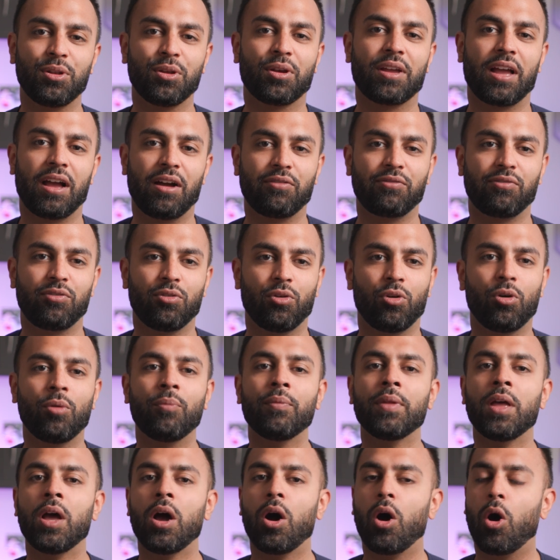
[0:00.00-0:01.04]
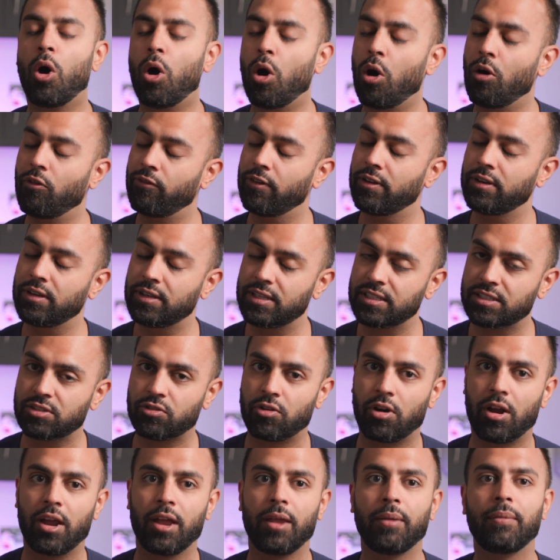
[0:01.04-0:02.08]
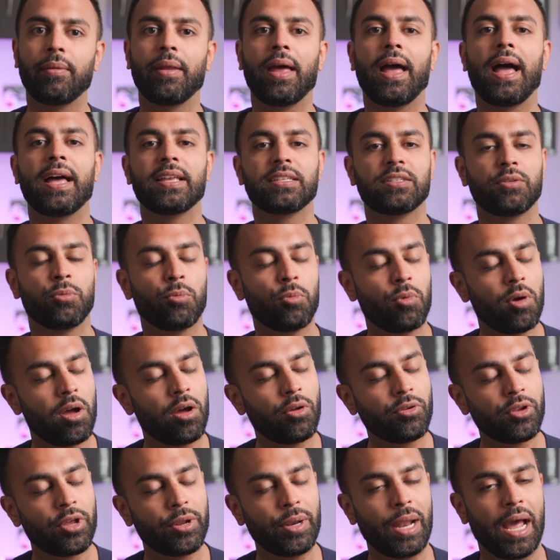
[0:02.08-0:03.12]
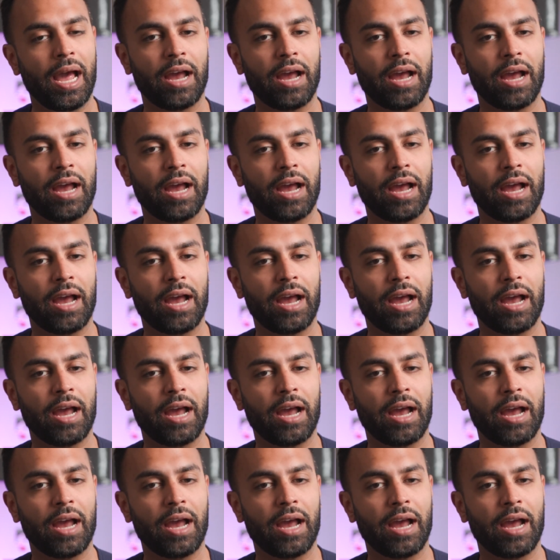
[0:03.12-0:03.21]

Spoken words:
you look out for. Often described as a well-known